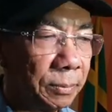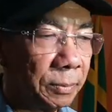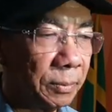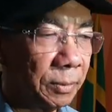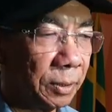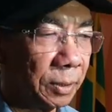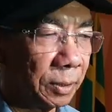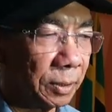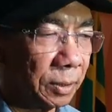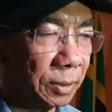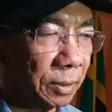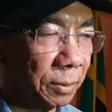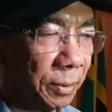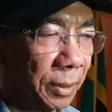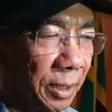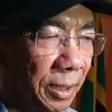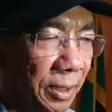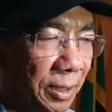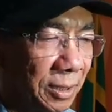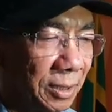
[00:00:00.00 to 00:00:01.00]
You know,
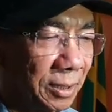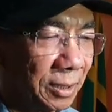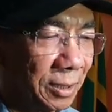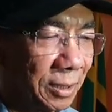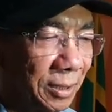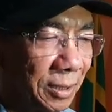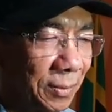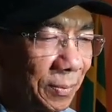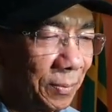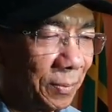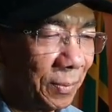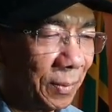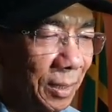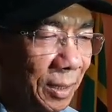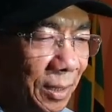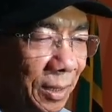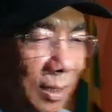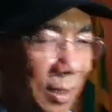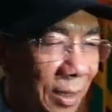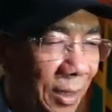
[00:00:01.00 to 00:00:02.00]
Jamaicans
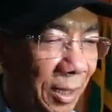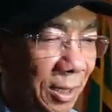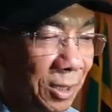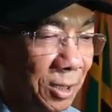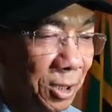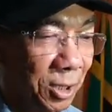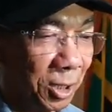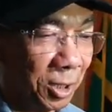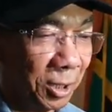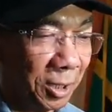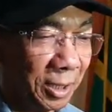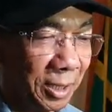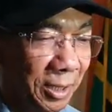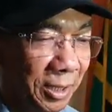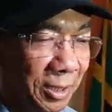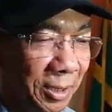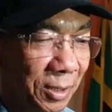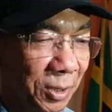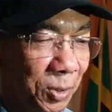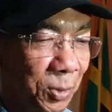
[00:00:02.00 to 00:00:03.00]
enjoy
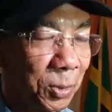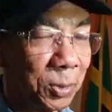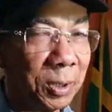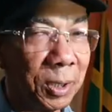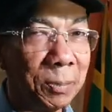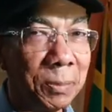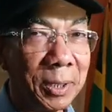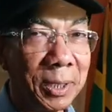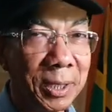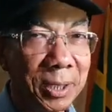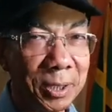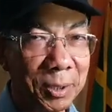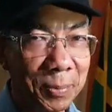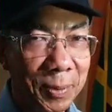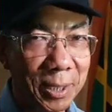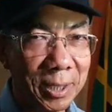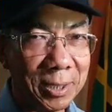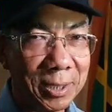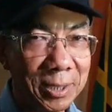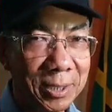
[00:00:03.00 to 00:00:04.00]
the social media
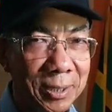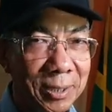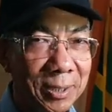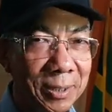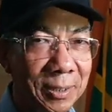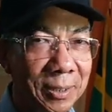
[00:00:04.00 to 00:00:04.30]
space.